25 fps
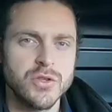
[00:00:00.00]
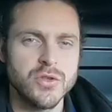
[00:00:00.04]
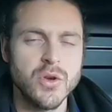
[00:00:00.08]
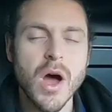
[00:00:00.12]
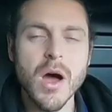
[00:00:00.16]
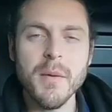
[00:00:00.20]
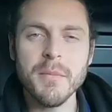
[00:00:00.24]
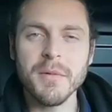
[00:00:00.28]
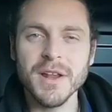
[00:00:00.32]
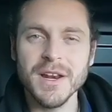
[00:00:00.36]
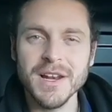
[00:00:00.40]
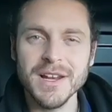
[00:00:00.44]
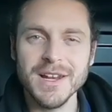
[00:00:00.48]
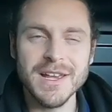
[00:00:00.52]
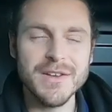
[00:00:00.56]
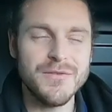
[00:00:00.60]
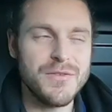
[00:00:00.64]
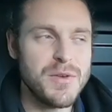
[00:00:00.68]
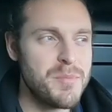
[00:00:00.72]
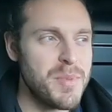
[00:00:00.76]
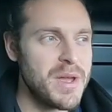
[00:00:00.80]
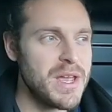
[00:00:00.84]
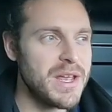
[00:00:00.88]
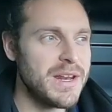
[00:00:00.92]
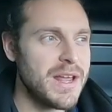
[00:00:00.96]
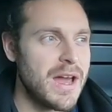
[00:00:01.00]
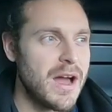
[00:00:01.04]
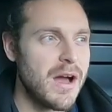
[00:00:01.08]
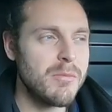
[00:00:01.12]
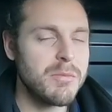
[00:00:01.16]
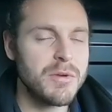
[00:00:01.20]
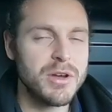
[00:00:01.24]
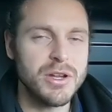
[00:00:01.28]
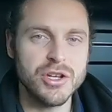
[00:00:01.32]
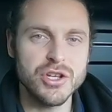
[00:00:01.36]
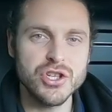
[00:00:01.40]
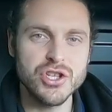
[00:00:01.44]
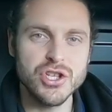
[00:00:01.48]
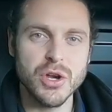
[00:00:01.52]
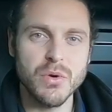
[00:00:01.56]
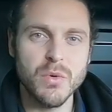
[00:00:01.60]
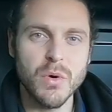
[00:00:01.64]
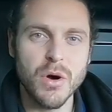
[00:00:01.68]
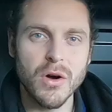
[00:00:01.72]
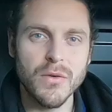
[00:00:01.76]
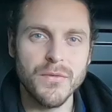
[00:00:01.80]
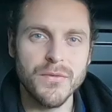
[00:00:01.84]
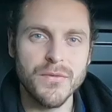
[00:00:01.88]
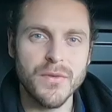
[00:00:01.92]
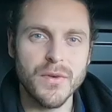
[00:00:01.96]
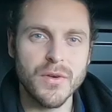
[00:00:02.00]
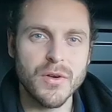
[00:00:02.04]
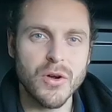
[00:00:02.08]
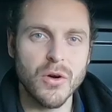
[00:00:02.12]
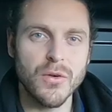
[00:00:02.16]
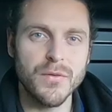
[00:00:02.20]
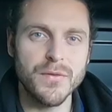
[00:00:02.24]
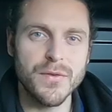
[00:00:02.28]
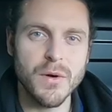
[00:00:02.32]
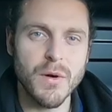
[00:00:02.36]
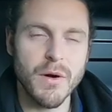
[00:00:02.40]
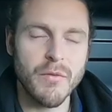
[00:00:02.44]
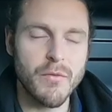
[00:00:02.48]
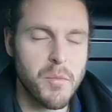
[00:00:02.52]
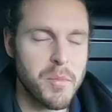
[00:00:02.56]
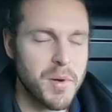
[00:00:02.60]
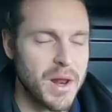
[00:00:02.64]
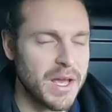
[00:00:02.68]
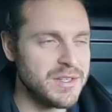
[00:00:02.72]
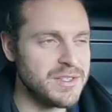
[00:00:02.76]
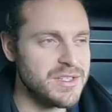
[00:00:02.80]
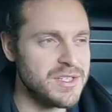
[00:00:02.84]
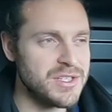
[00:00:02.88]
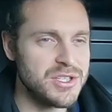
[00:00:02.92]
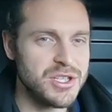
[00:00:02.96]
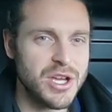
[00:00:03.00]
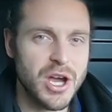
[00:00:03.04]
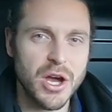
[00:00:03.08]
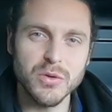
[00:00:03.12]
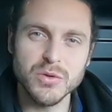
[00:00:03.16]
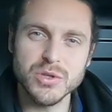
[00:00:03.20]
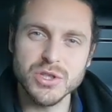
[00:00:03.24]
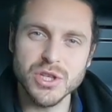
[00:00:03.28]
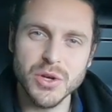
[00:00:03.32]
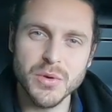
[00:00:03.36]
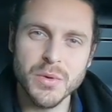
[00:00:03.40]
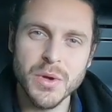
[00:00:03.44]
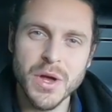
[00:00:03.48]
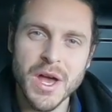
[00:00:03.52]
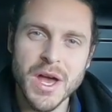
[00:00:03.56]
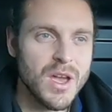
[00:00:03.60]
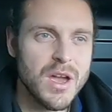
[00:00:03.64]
So I'm going to leave you be now. I'm going to shoot off. I've got a few other places to go to.